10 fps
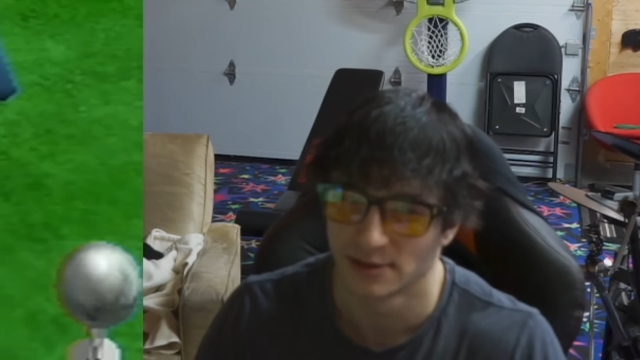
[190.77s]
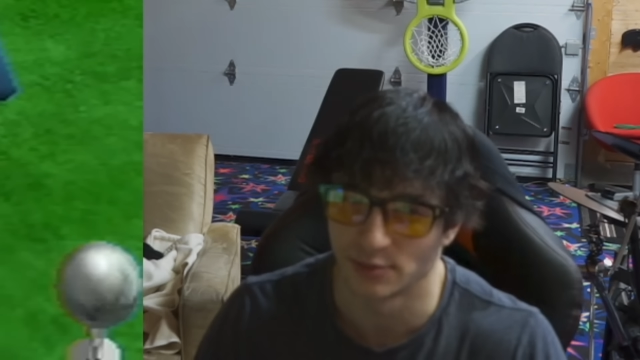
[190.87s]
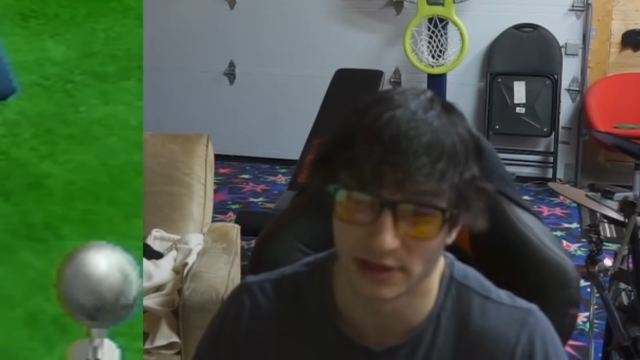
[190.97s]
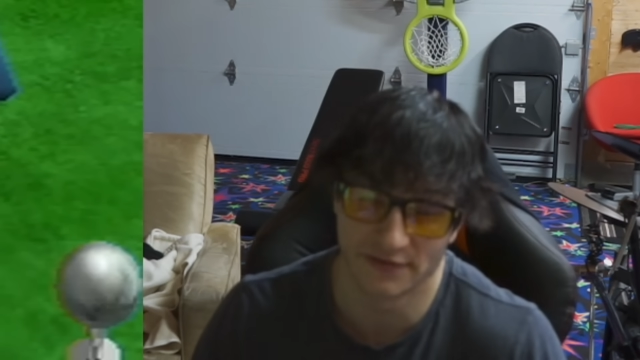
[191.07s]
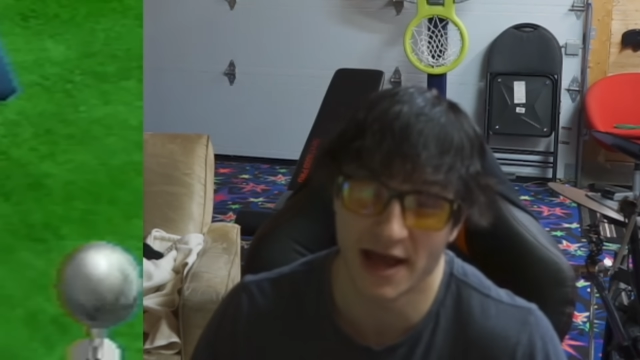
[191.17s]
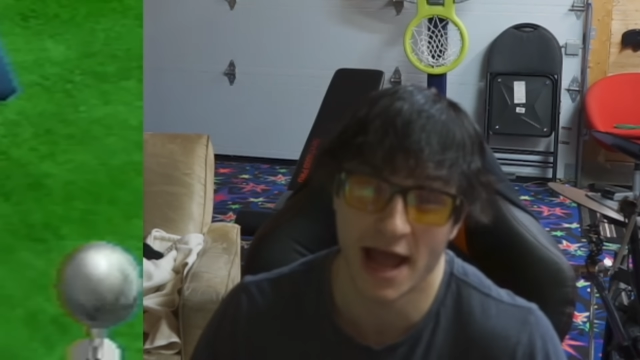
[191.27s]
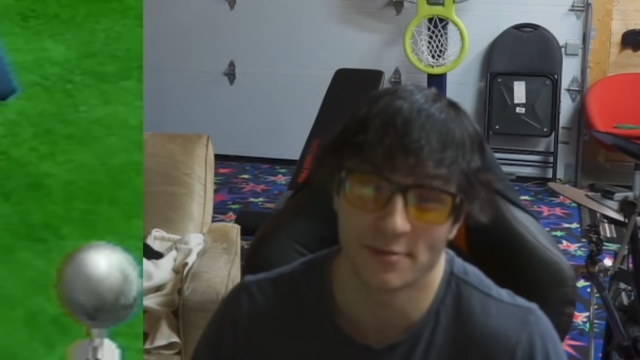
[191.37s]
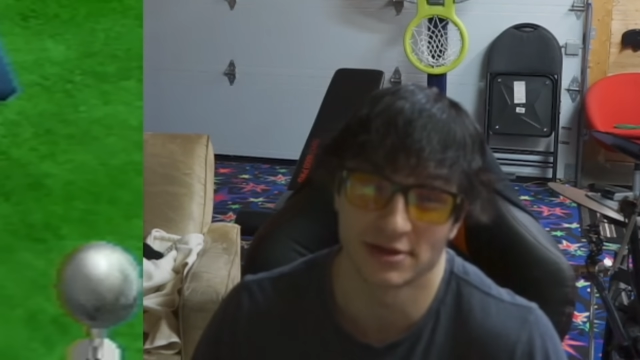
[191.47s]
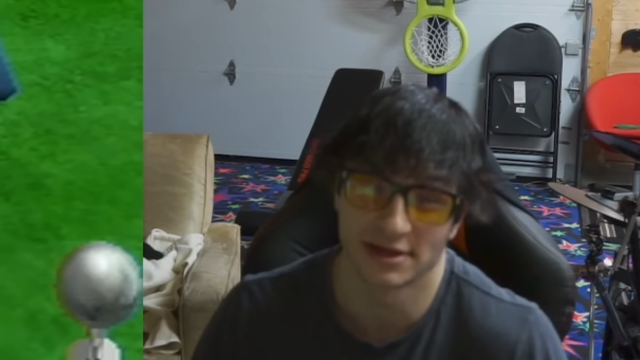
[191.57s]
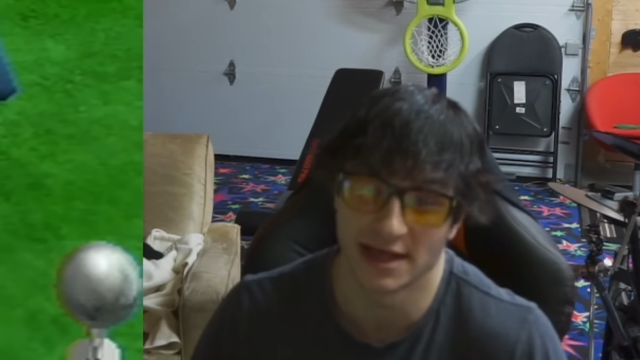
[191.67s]
But if I
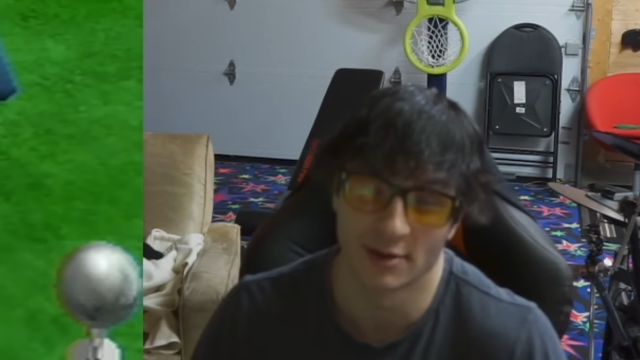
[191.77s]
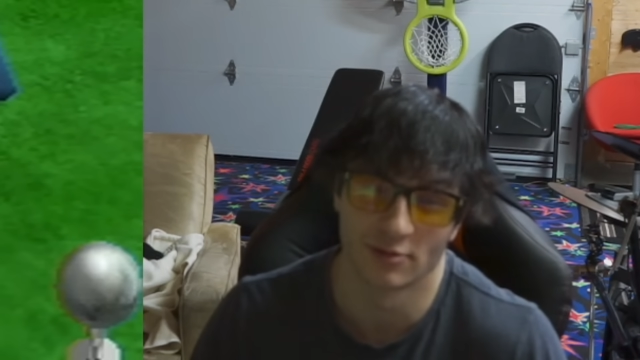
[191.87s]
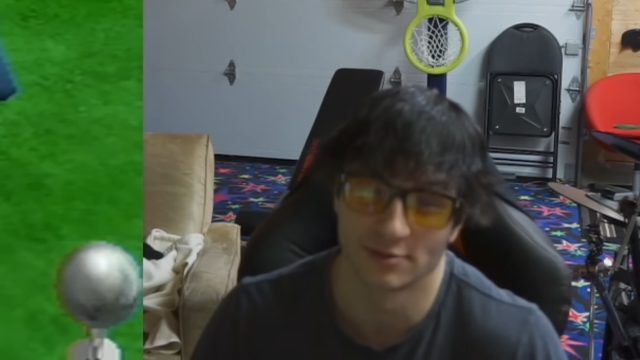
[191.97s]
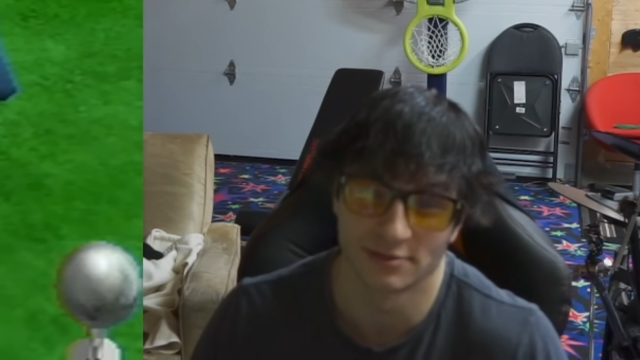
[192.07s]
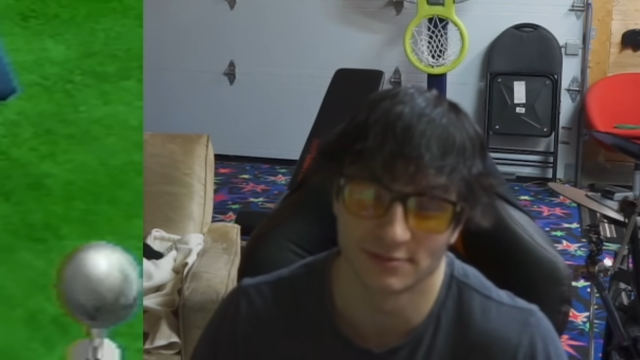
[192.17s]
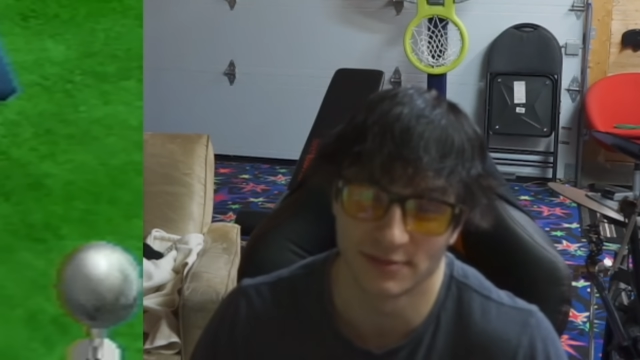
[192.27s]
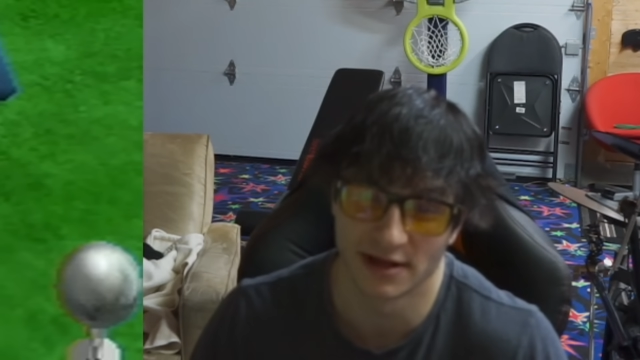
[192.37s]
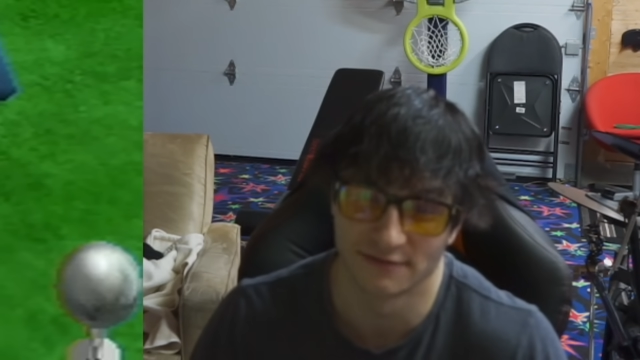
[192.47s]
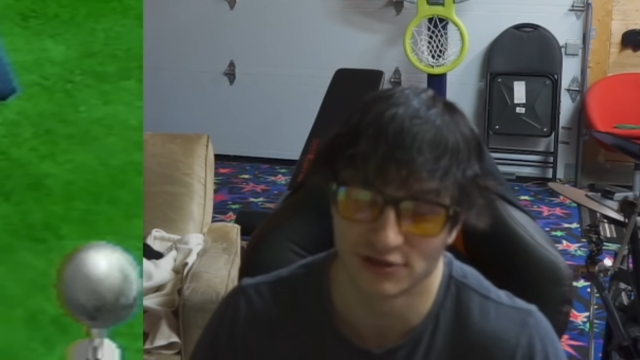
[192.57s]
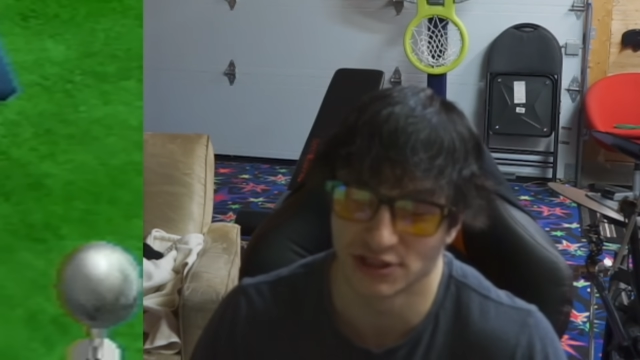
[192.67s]
happen to get one out
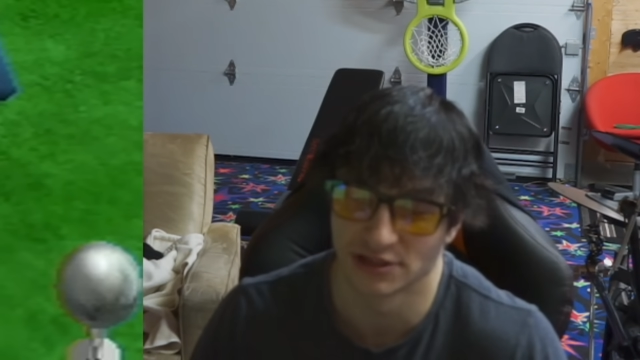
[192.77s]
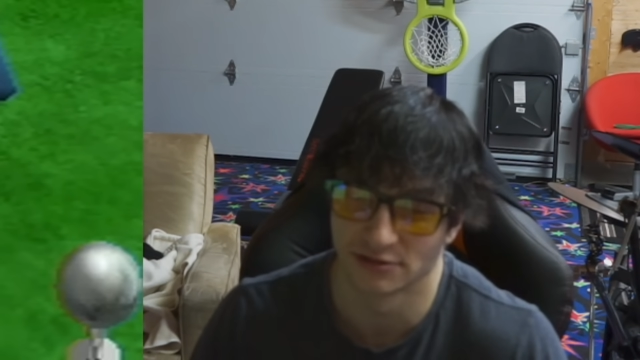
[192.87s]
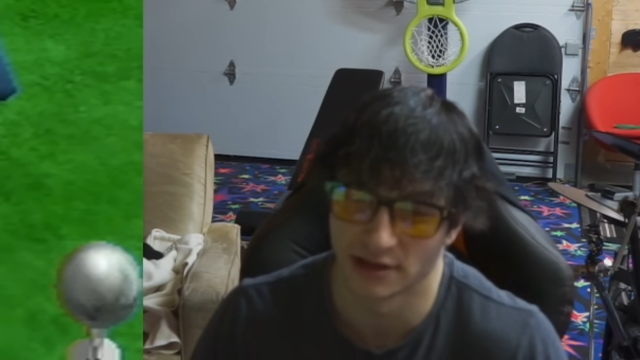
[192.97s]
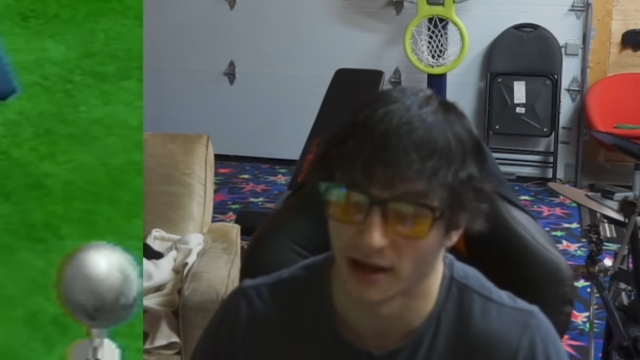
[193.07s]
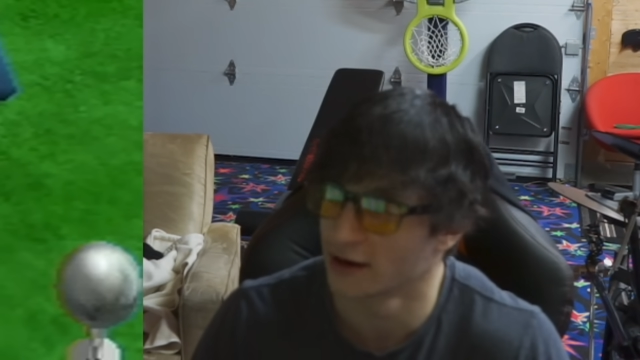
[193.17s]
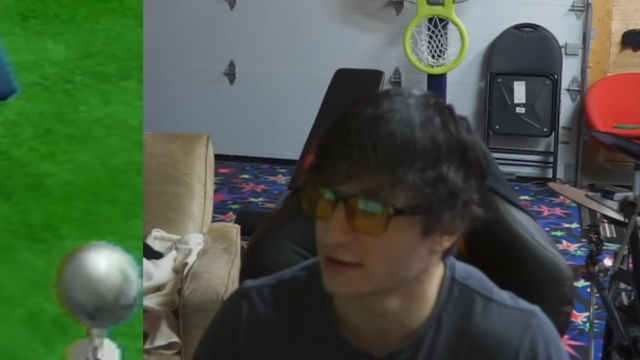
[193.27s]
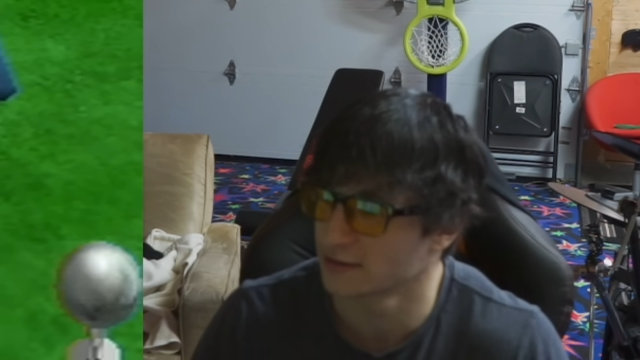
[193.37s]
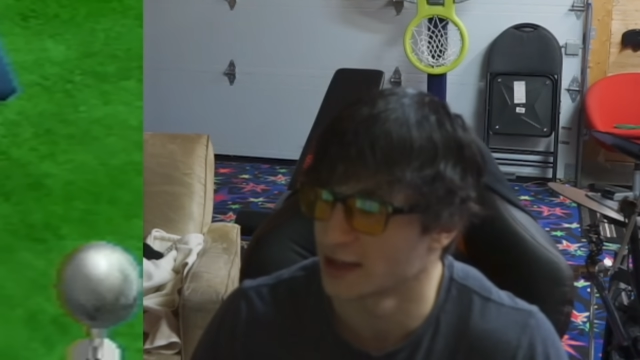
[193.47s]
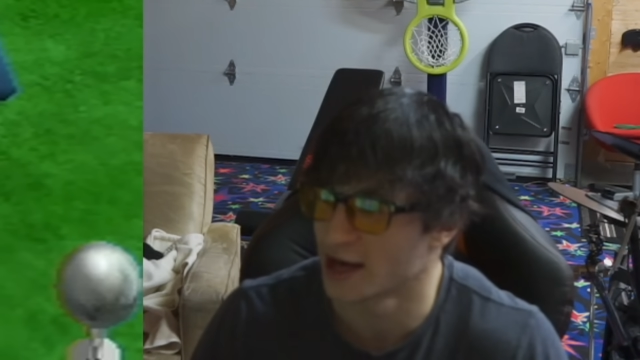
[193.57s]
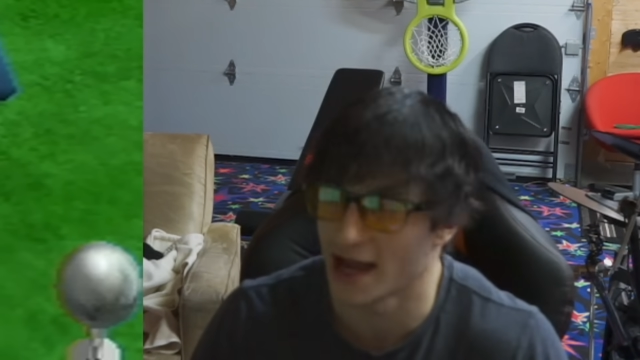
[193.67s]
of sheer luck,
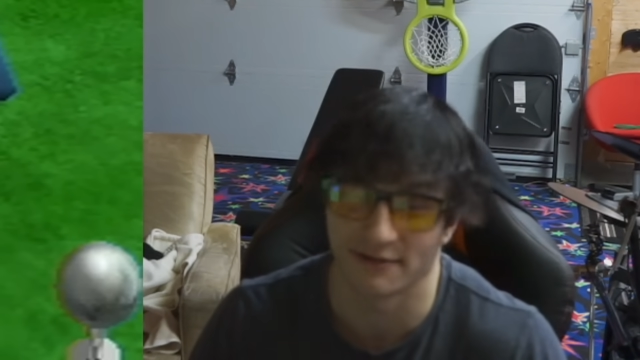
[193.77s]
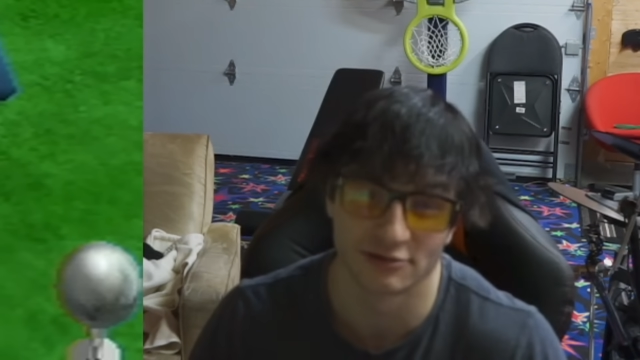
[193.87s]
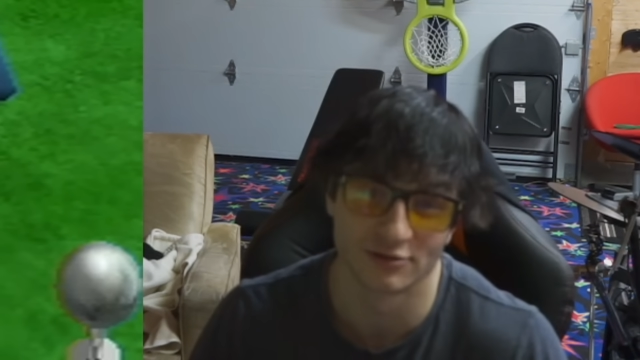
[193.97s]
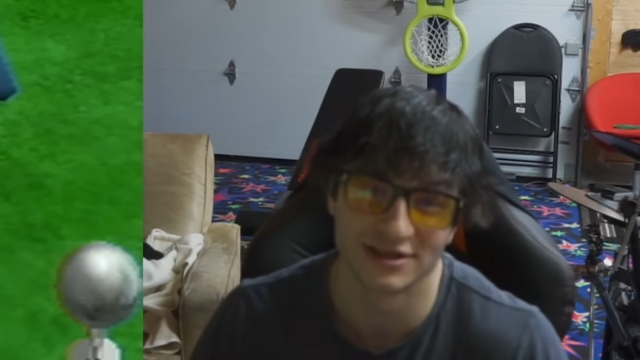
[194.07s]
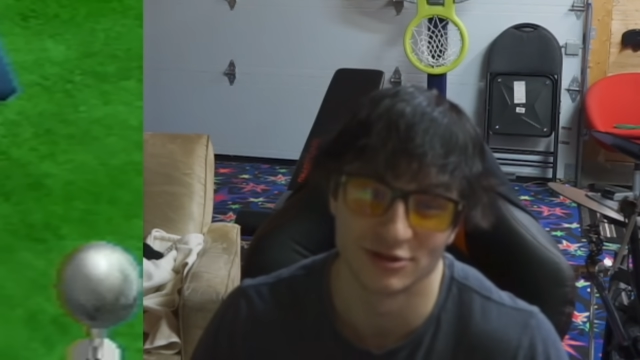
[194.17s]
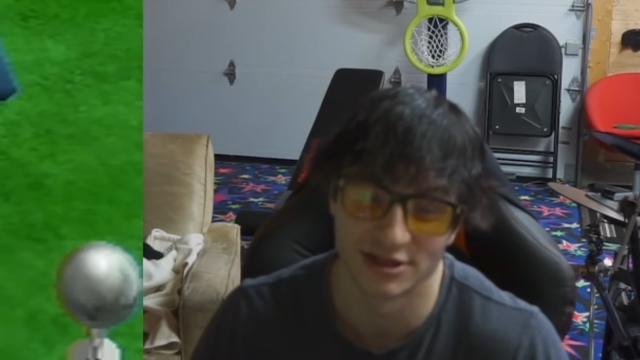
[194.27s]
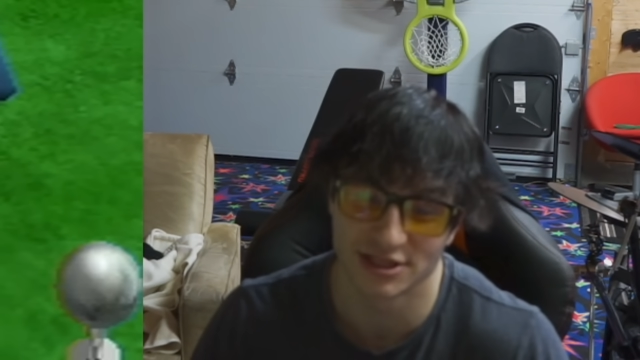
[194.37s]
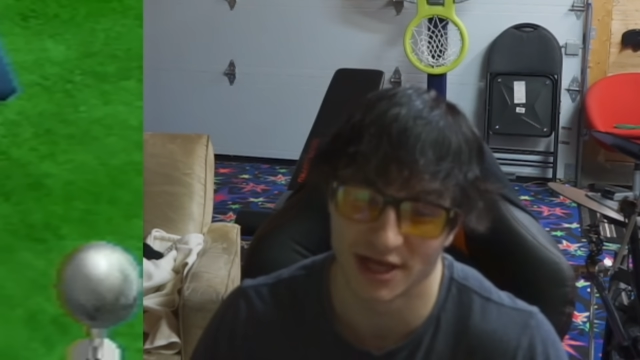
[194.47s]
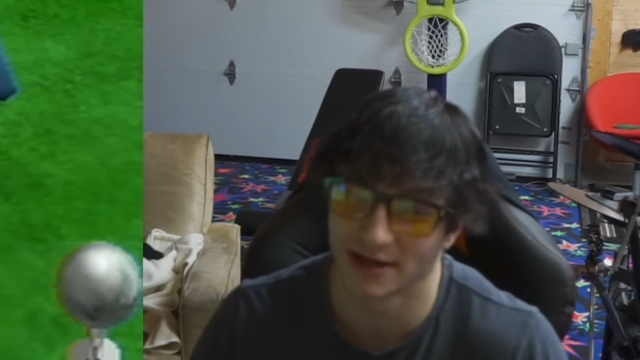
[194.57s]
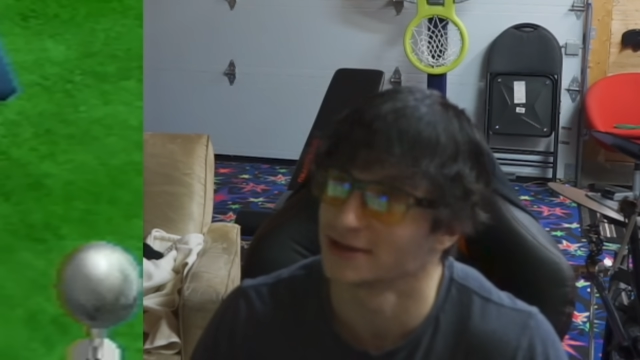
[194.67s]
then I have to redo this
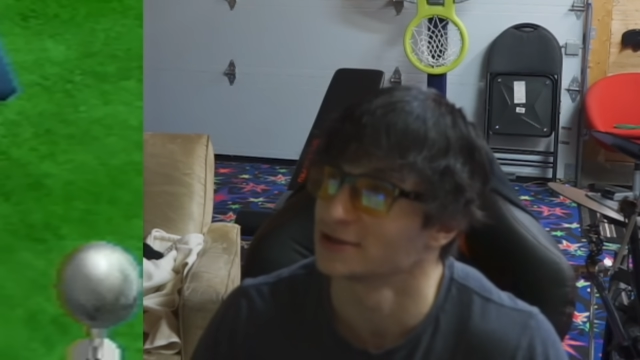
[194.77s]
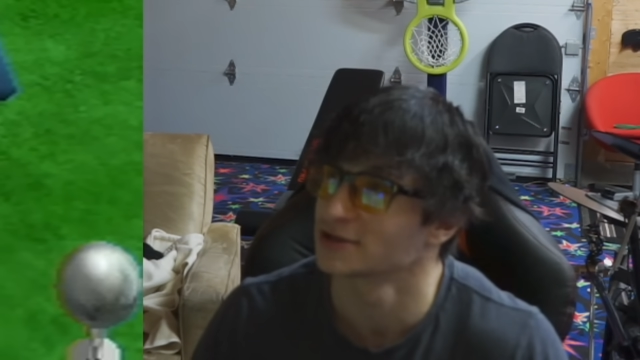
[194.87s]
challenge.